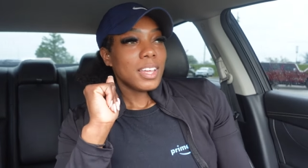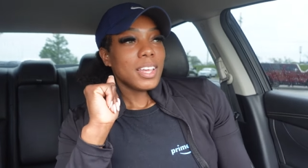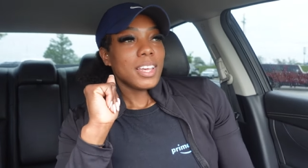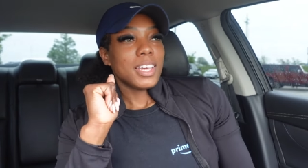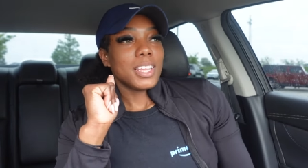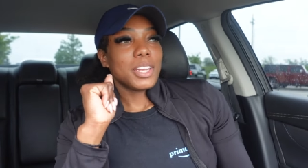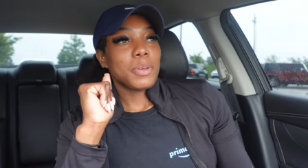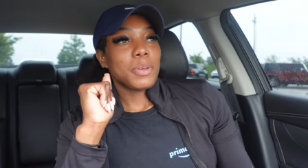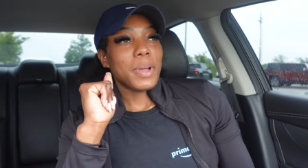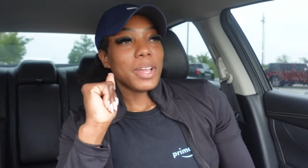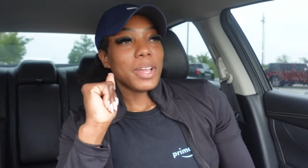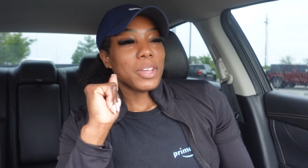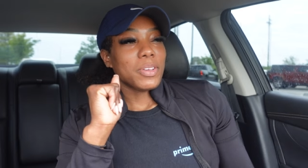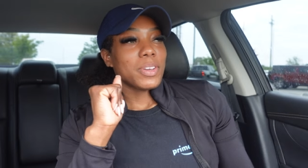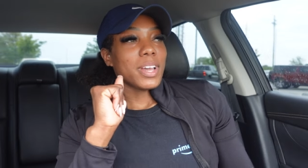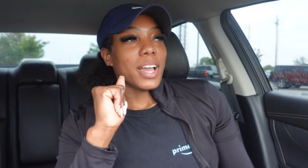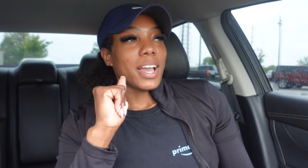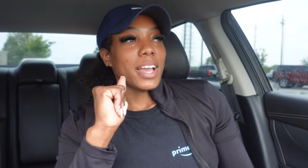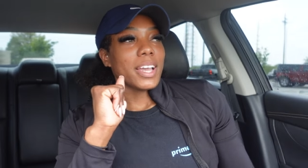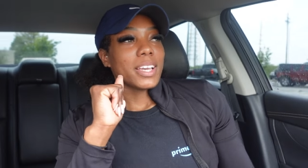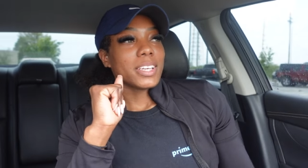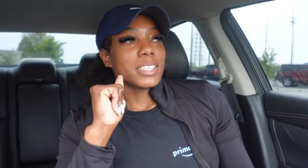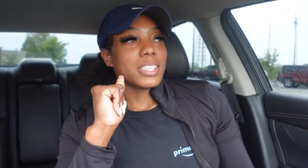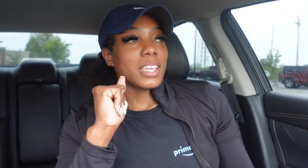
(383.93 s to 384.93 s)
anyway you
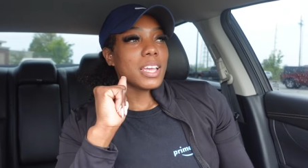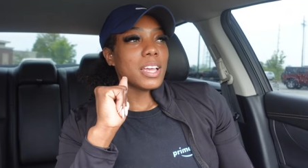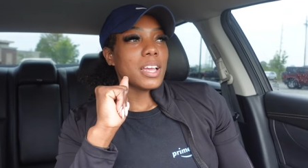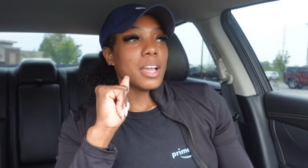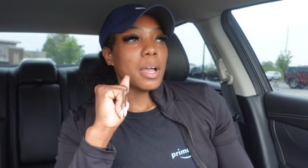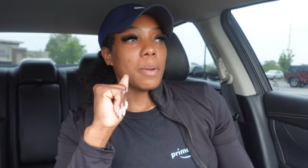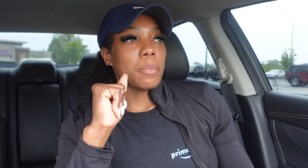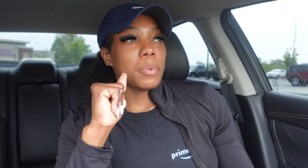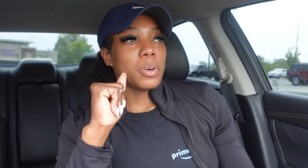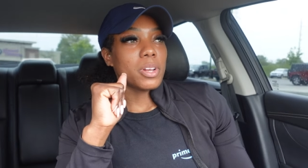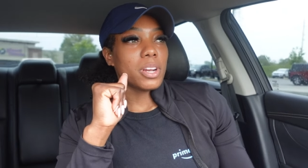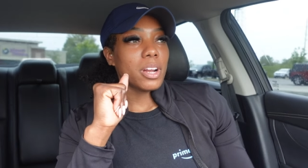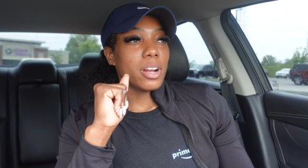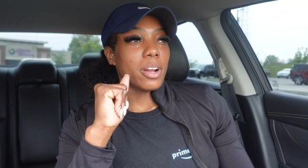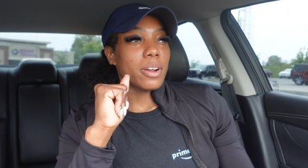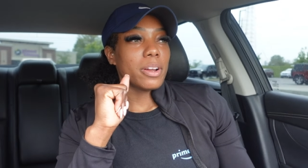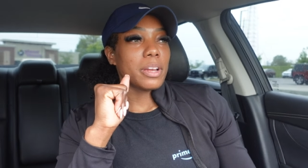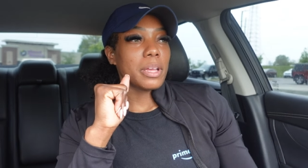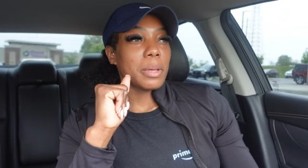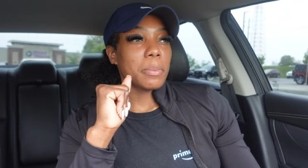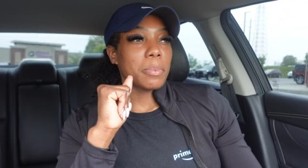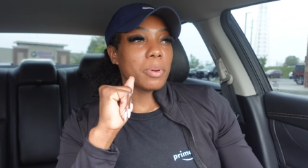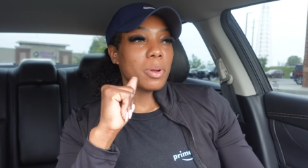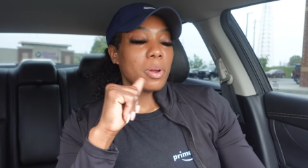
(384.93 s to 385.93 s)
guys i'm gonna
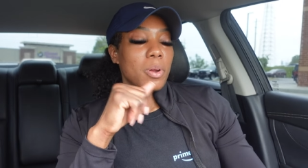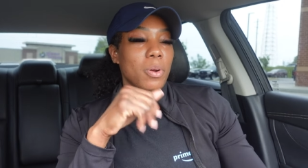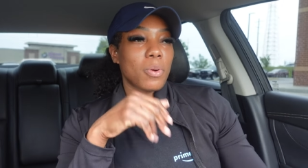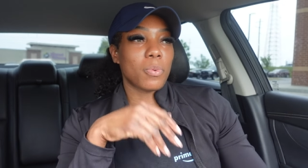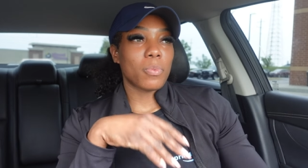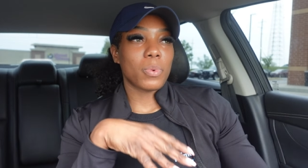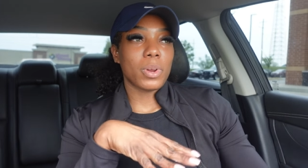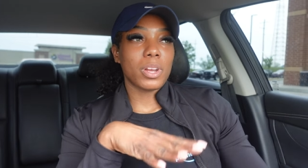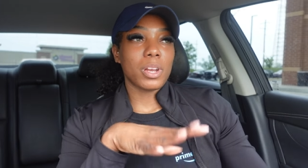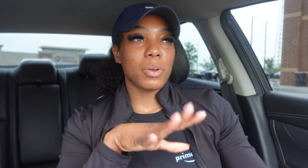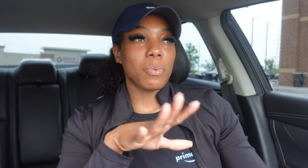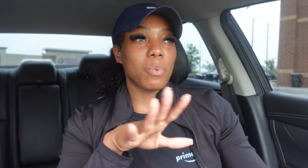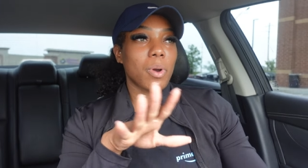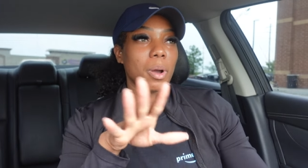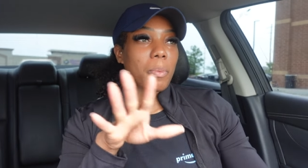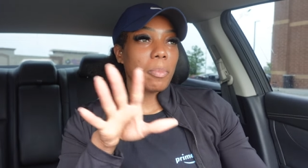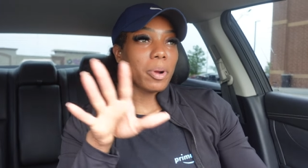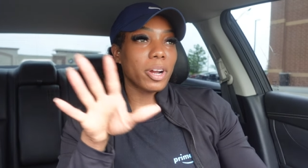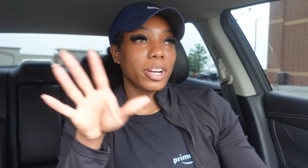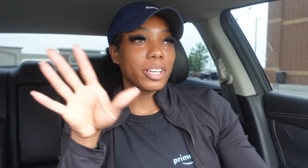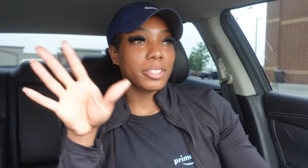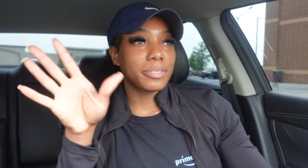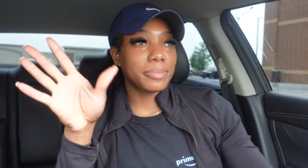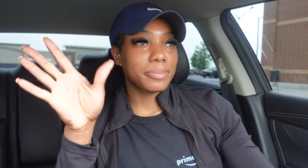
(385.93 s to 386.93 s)
hurry up run to
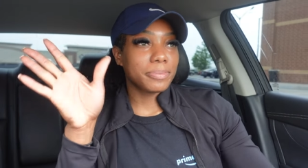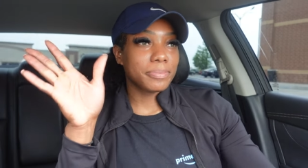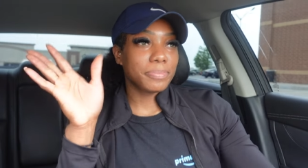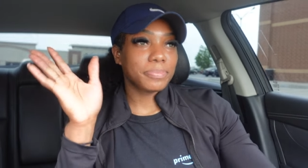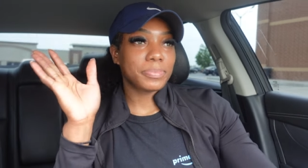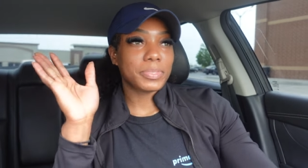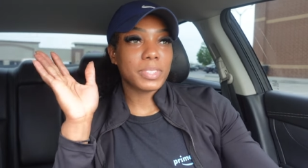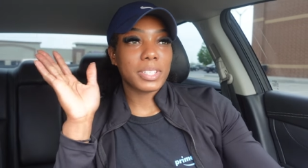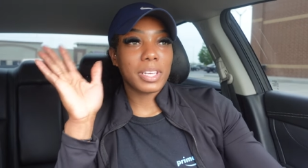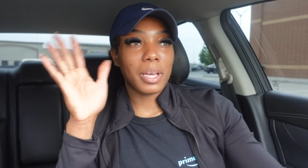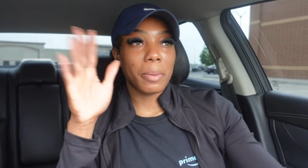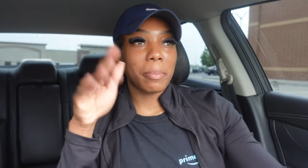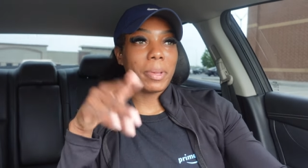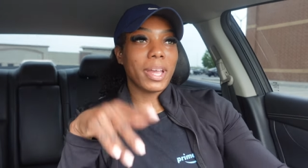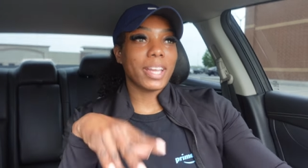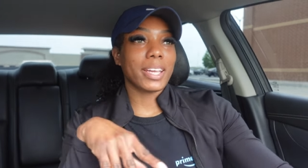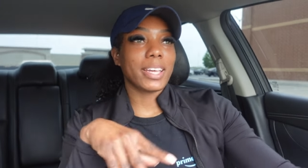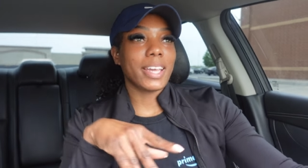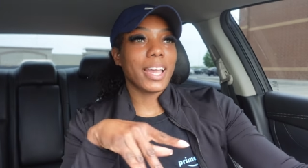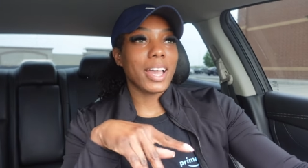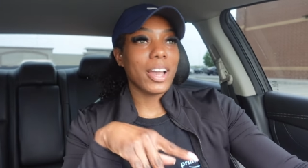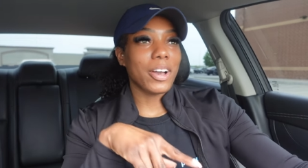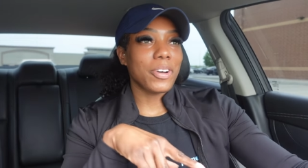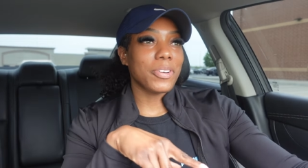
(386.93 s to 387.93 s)
walmart come back
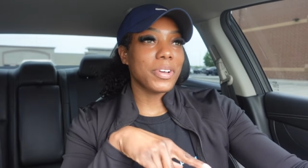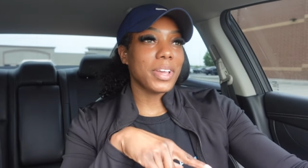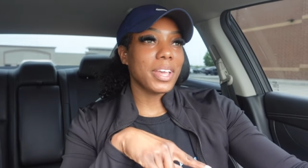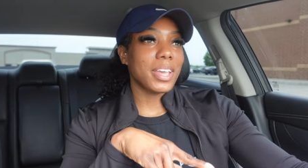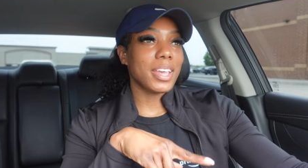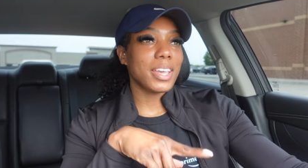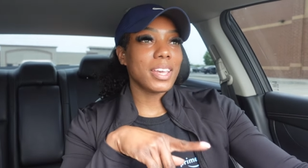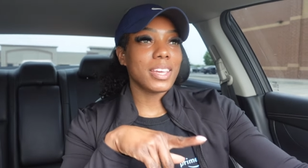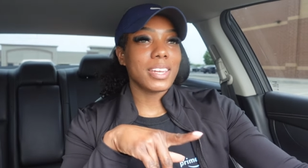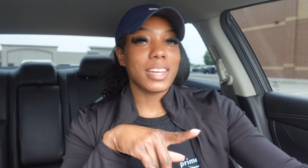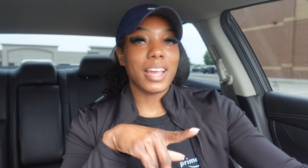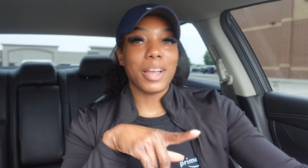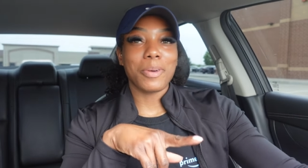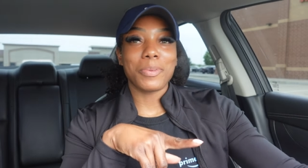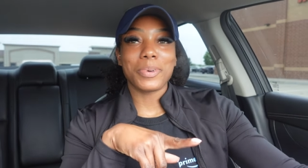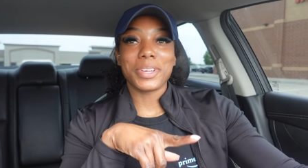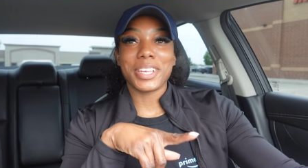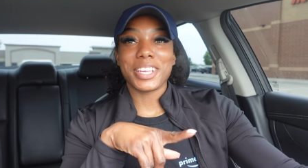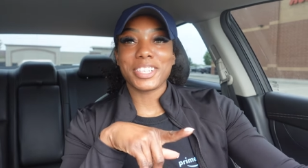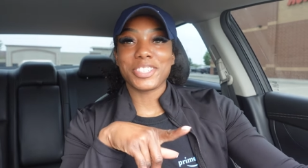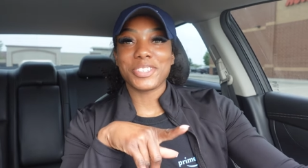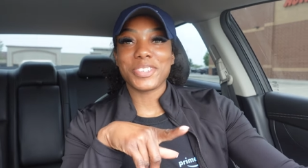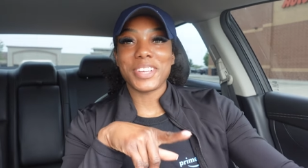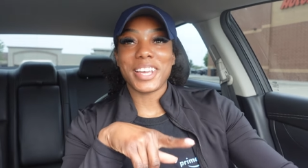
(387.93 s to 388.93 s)
out and i will
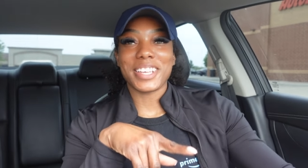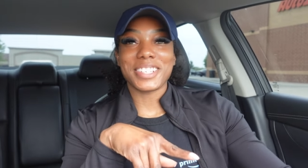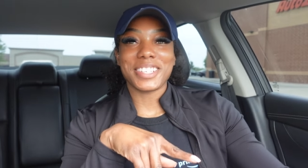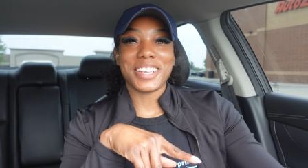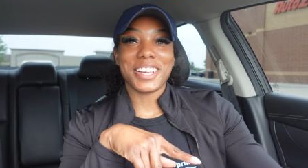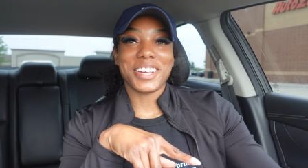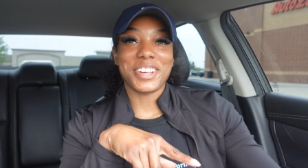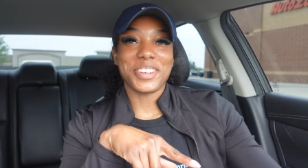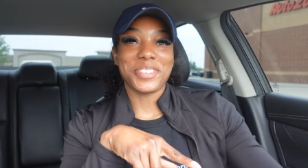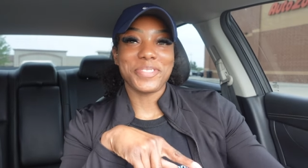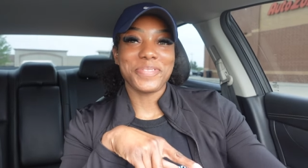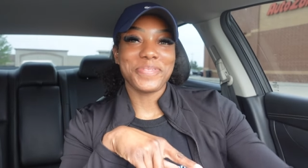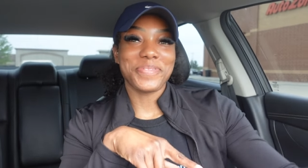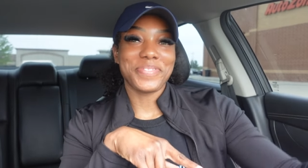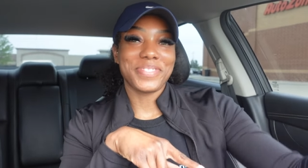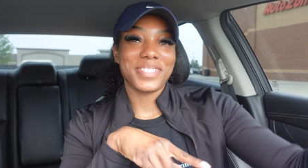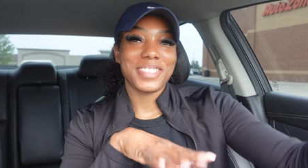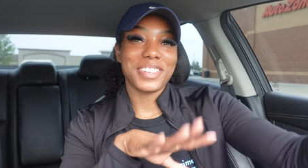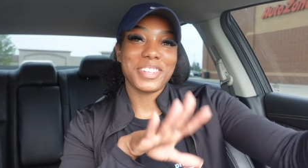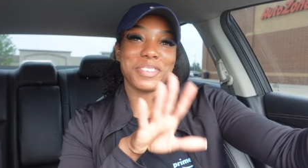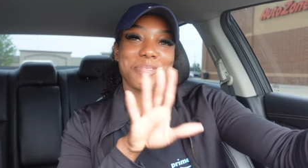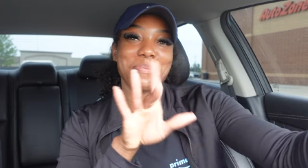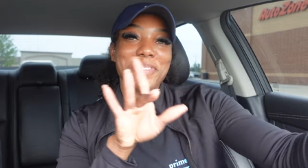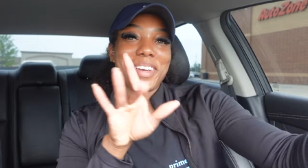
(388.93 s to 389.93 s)
catch you guys at home
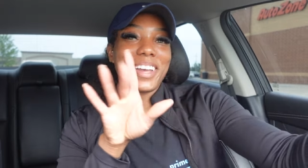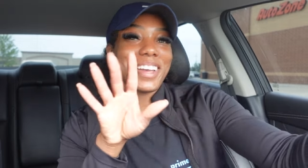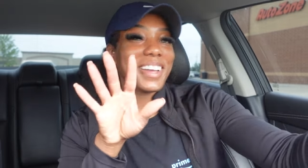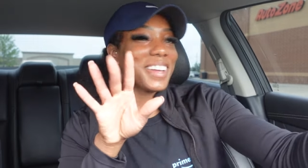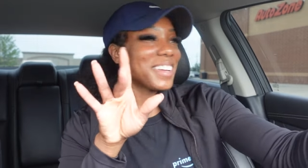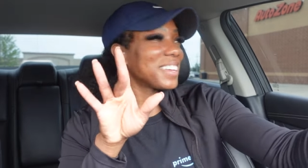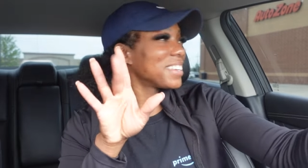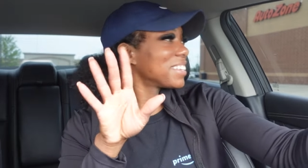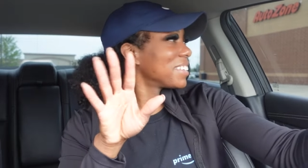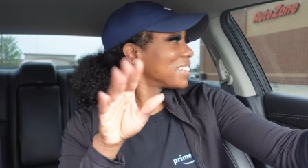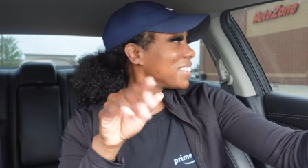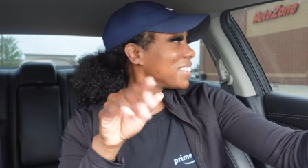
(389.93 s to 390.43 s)
bye